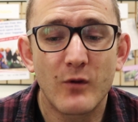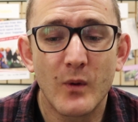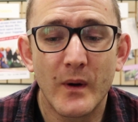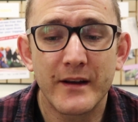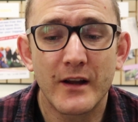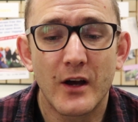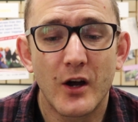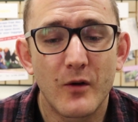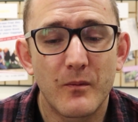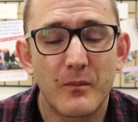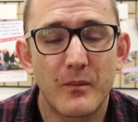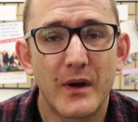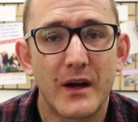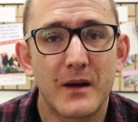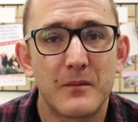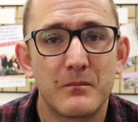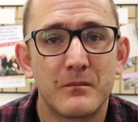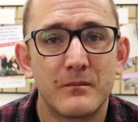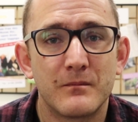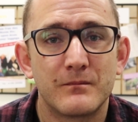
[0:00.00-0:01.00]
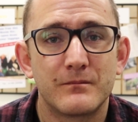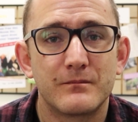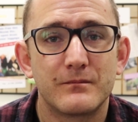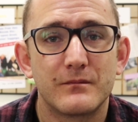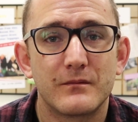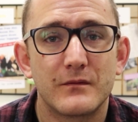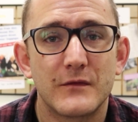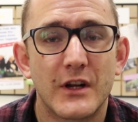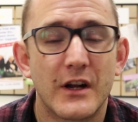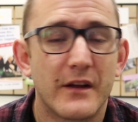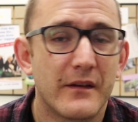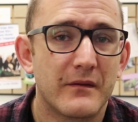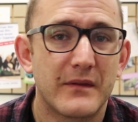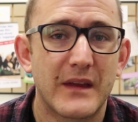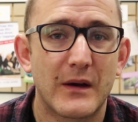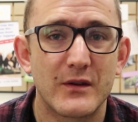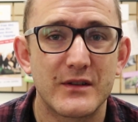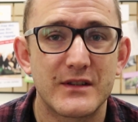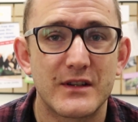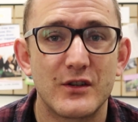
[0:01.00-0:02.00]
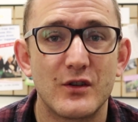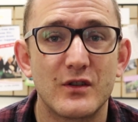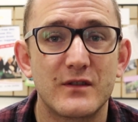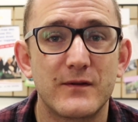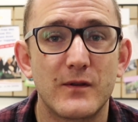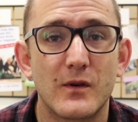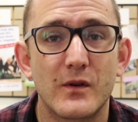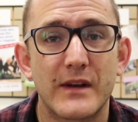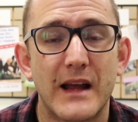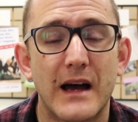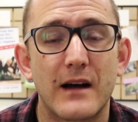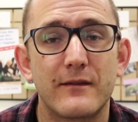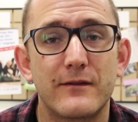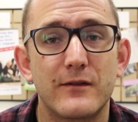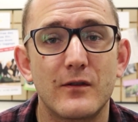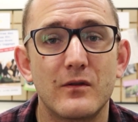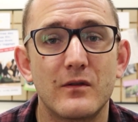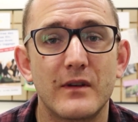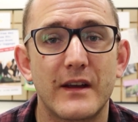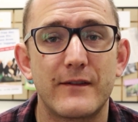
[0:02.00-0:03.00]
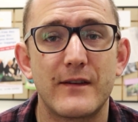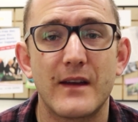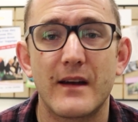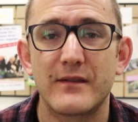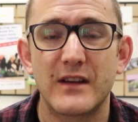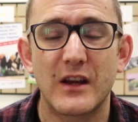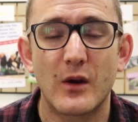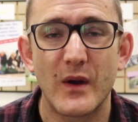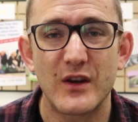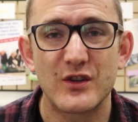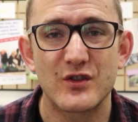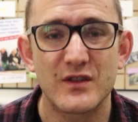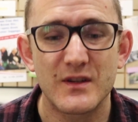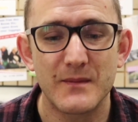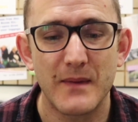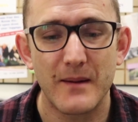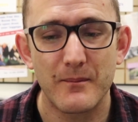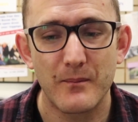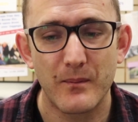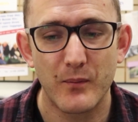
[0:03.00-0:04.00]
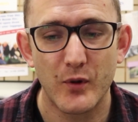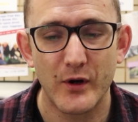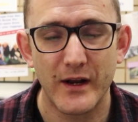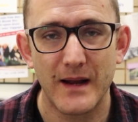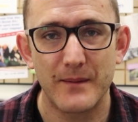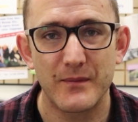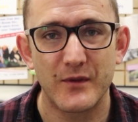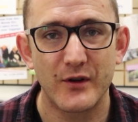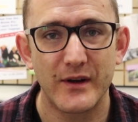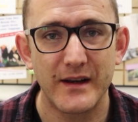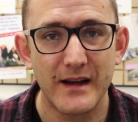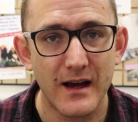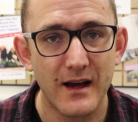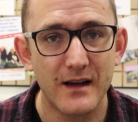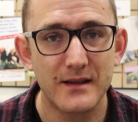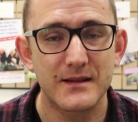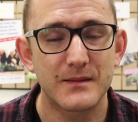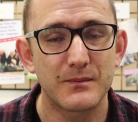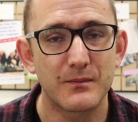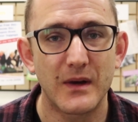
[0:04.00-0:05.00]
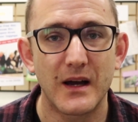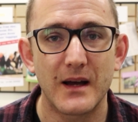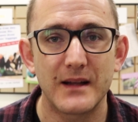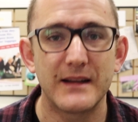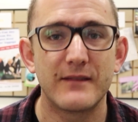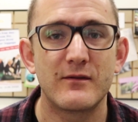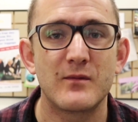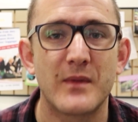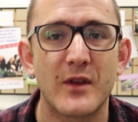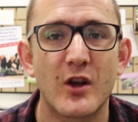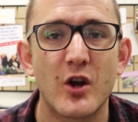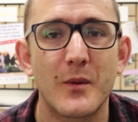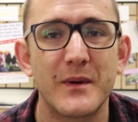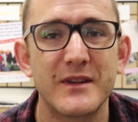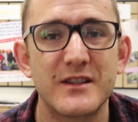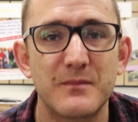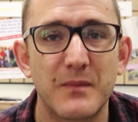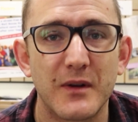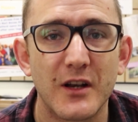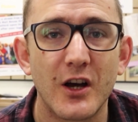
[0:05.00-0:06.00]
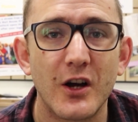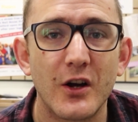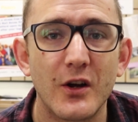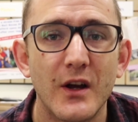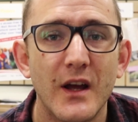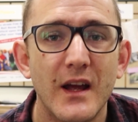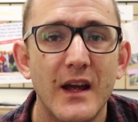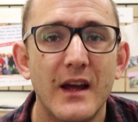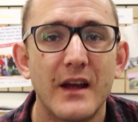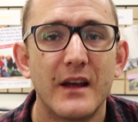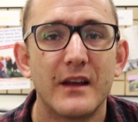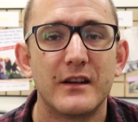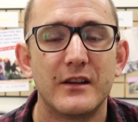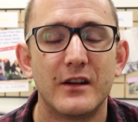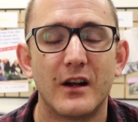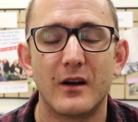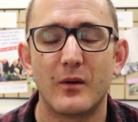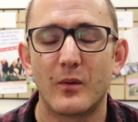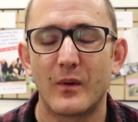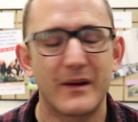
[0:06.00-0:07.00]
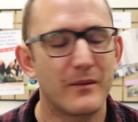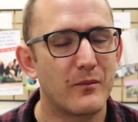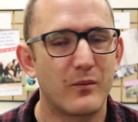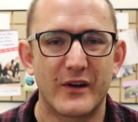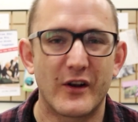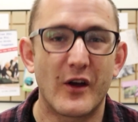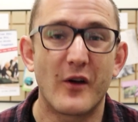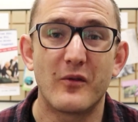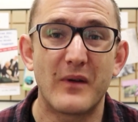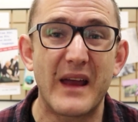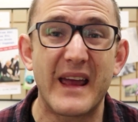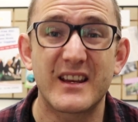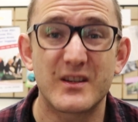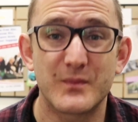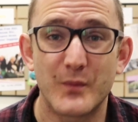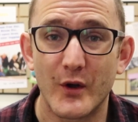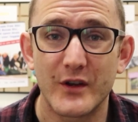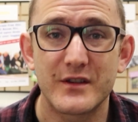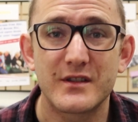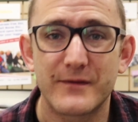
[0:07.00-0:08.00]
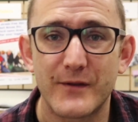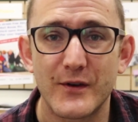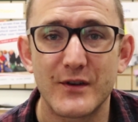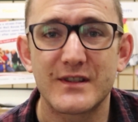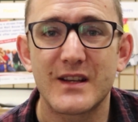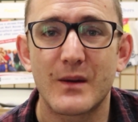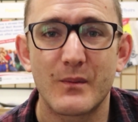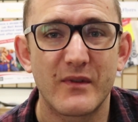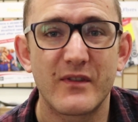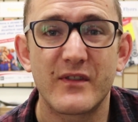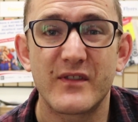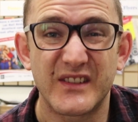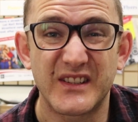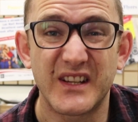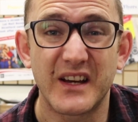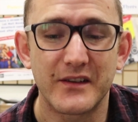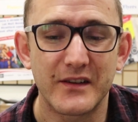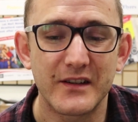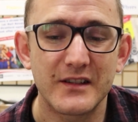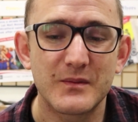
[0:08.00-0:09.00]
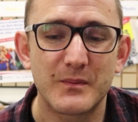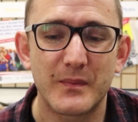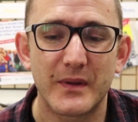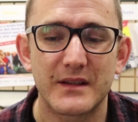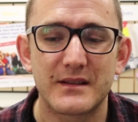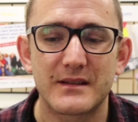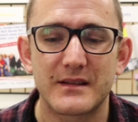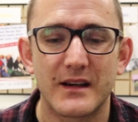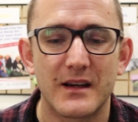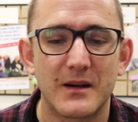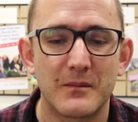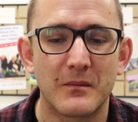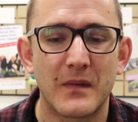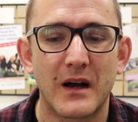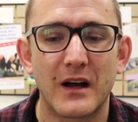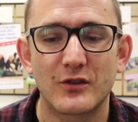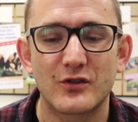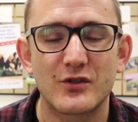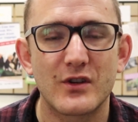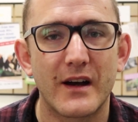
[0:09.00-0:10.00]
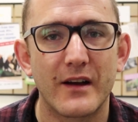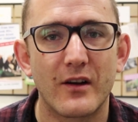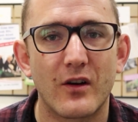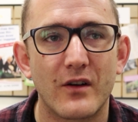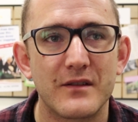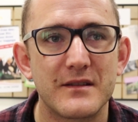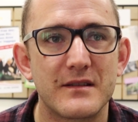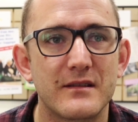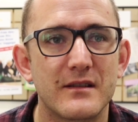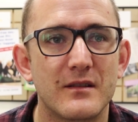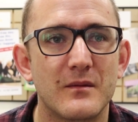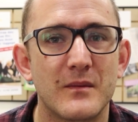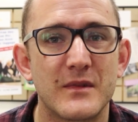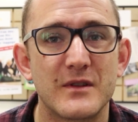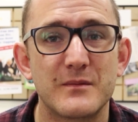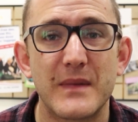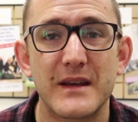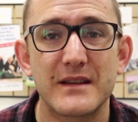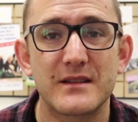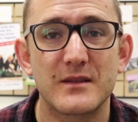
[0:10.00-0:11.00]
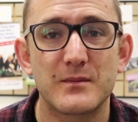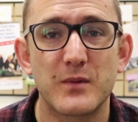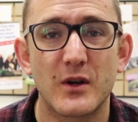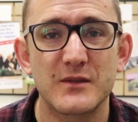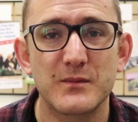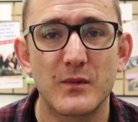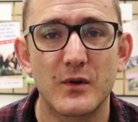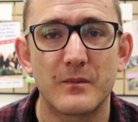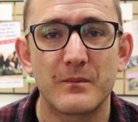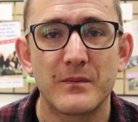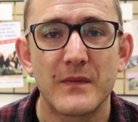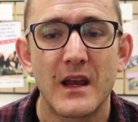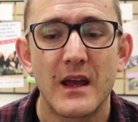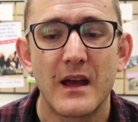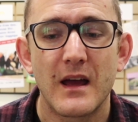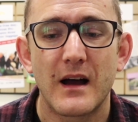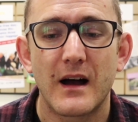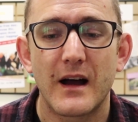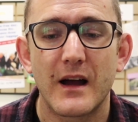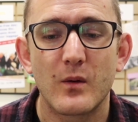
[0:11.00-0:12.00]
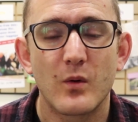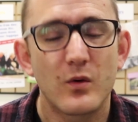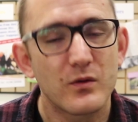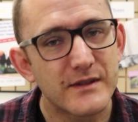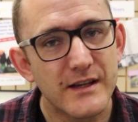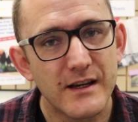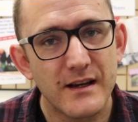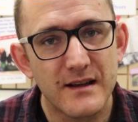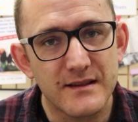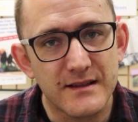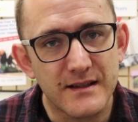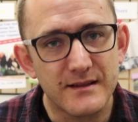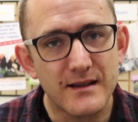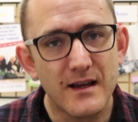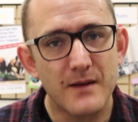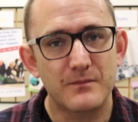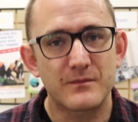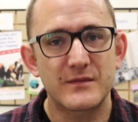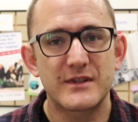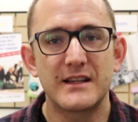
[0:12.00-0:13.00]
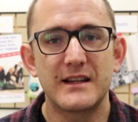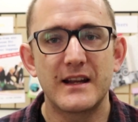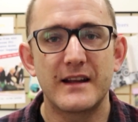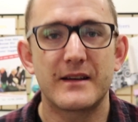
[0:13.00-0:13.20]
everyone. I hope that was useful and helpful. If you have any questions about putting up the greenhouse, leave them in the comments below. We're no experts, first time we've ever done it, but I'll try to answer them as best as possible. I will see you guys next time. See you